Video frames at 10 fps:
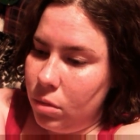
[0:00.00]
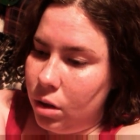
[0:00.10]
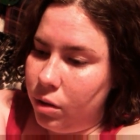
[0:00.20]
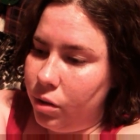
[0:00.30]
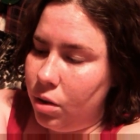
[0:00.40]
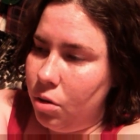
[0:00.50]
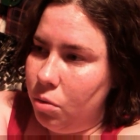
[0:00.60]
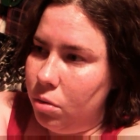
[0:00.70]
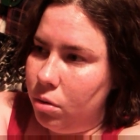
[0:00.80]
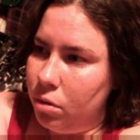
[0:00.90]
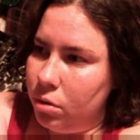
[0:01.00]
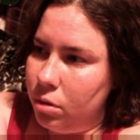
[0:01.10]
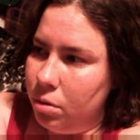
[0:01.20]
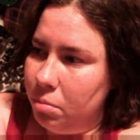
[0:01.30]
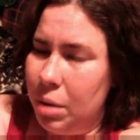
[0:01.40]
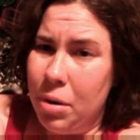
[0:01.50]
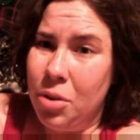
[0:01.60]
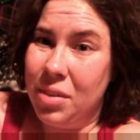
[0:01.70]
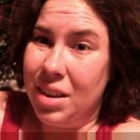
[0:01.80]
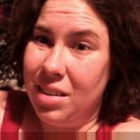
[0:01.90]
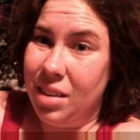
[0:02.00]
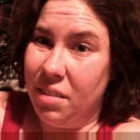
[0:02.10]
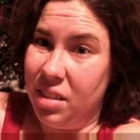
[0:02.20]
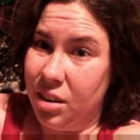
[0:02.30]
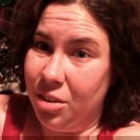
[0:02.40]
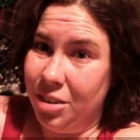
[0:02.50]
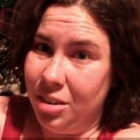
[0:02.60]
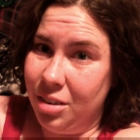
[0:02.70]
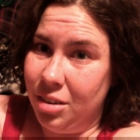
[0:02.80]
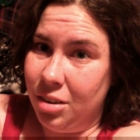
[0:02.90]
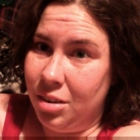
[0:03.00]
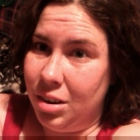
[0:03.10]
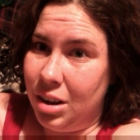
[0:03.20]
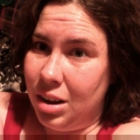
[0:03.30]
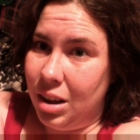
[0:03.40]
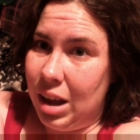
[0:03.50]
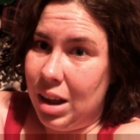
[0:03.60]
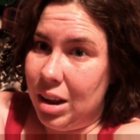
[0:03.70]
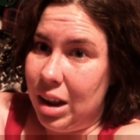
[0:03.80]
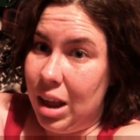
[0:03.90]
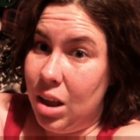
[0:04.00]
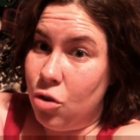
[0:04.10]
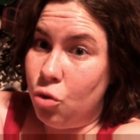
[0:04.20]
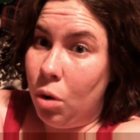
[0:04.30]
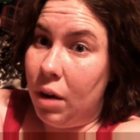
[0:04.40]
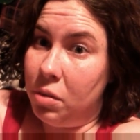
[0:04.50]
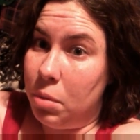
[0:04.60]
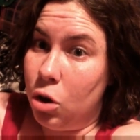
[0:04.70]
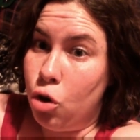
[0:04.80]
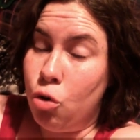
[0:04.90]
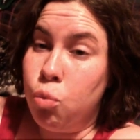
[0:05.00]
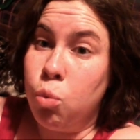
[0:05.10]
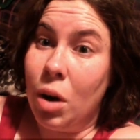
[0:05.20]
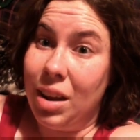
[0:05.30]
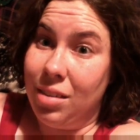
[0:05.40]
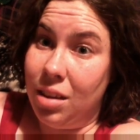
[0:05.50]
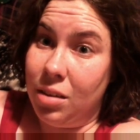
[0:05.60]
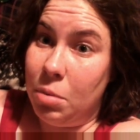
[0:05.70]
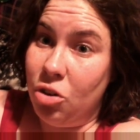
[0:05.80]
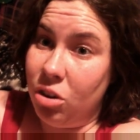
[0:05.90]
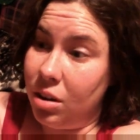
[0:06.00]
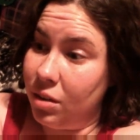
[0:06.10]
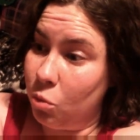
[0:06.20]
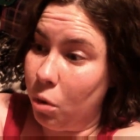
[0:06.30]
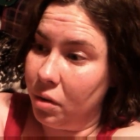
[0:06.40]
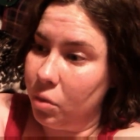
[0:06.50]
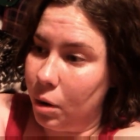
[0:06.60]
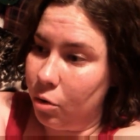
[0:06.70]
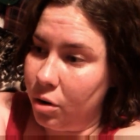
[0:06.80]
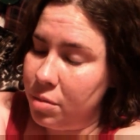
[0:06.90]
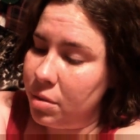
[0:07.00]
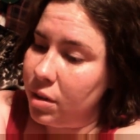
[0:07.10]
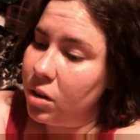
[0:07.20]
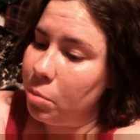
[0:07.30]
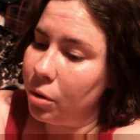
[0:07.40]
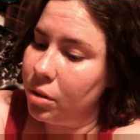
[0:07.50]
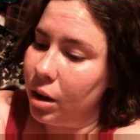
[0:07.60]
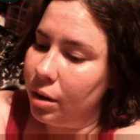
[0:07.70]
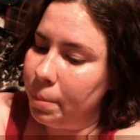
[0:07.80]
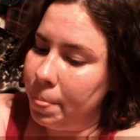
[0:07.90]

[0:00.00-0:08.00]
So, my brother's kind of self-centered. And it drives me crazy, especially because it's worse around Christmas and his birthday.